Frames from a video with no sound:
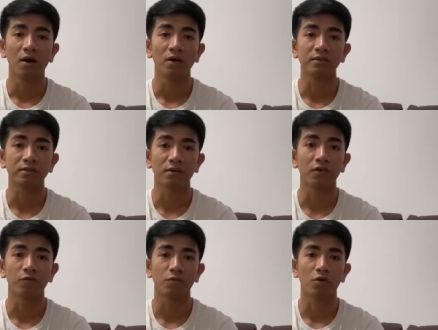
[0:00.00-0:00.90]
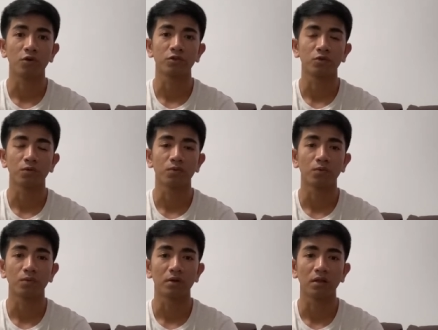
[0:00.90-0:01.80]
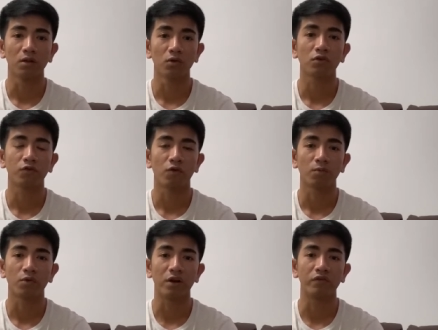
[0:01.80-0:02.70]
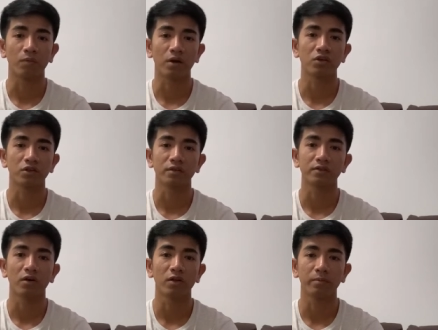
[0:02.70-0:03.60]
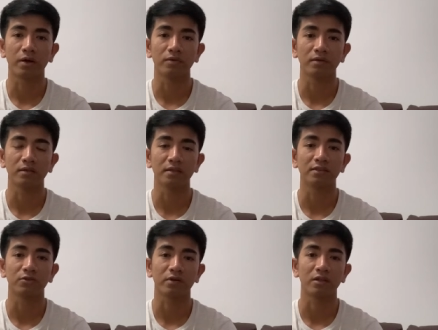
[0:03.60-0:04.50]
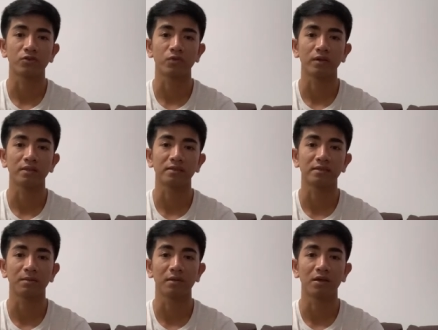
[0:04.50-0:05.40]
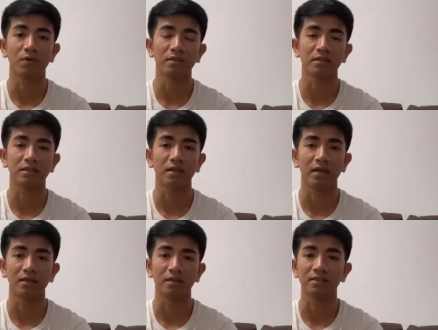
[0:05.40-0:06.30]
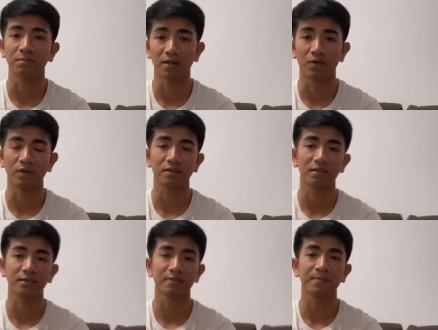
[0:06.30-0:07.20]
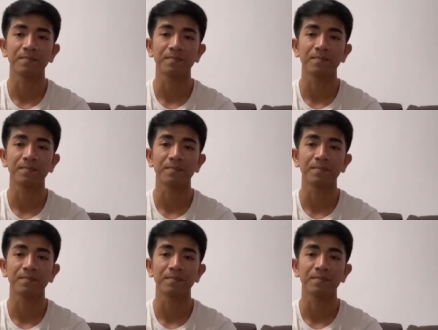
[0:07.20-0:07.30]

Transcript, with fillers: serve more, to look for more informations all about these two countries, similarity and dissimilarities.